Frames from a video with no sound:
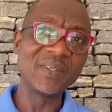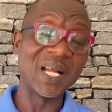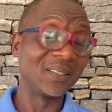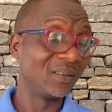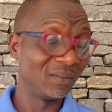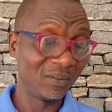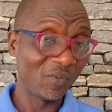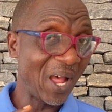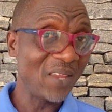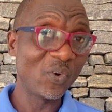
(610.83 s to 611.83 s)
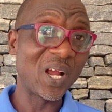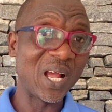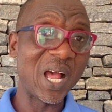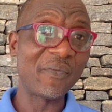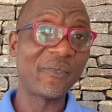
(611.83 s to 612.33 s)
that while you can
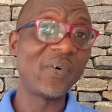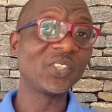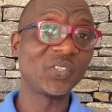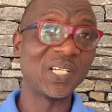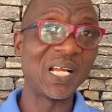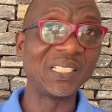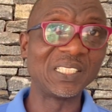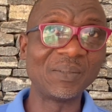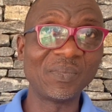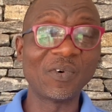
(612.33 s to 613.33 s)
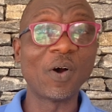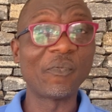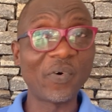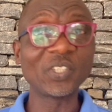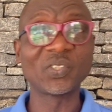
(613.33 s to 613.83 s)
have functionalism or
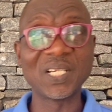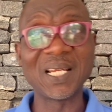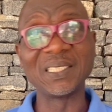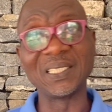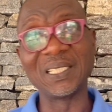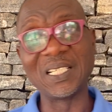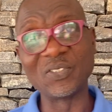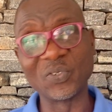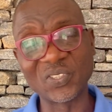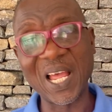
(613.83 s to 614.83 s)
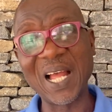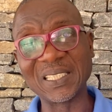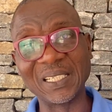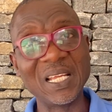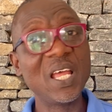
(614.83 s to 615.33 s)
functionality in
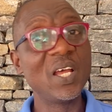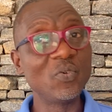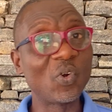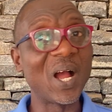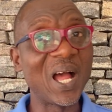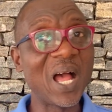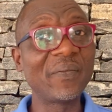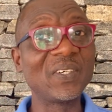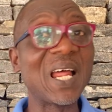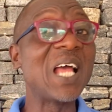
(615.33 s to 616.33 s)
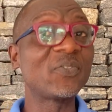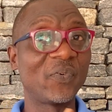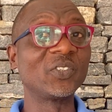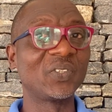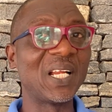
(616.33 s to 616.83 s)
society, you can have
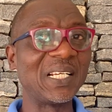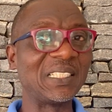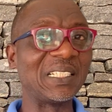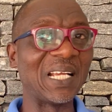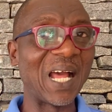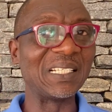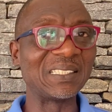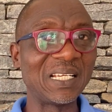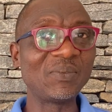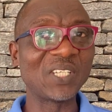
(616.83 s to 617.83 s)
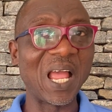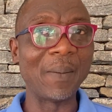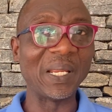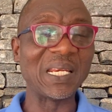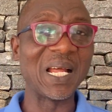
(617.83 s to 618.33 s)
dysfunctionality at the same time
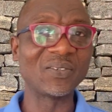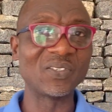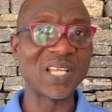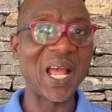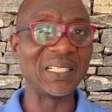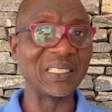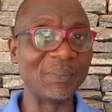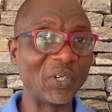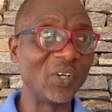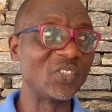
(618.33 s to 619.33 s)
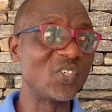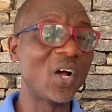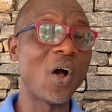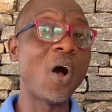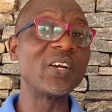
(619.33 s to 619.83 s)
in that society, because it's not
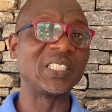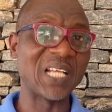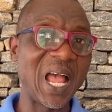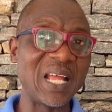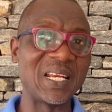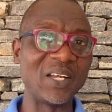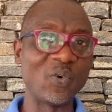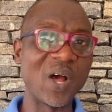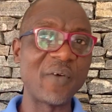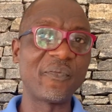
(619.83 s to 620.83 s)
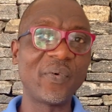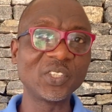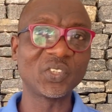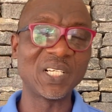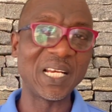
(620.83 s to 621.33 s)
all the time that you have
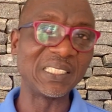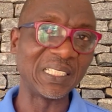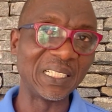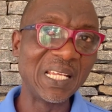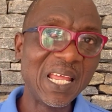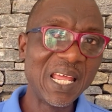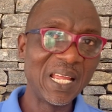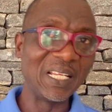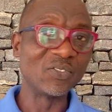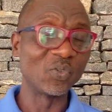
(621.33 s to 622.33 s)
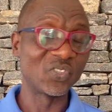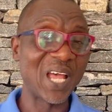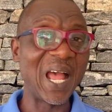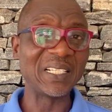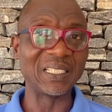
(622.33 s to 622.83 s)
functionality in
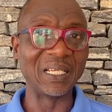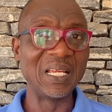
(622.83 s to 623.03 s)
society.